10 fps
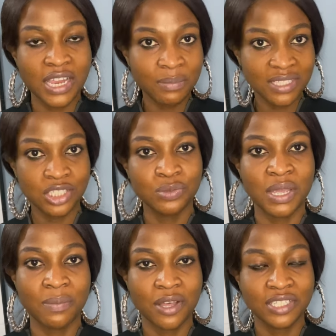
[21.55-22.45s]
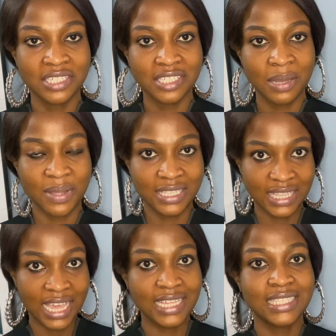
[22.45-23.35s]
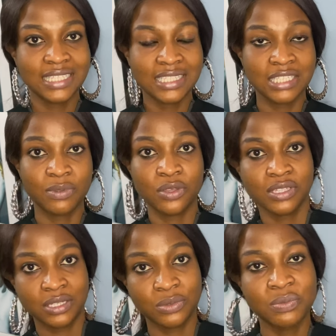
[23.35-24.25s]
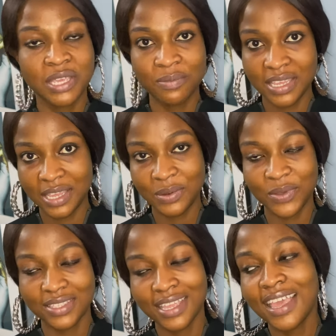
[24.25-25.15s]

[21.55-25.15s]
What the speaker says: let me ditch my pounded yam and start eating this because it will make me gain weight.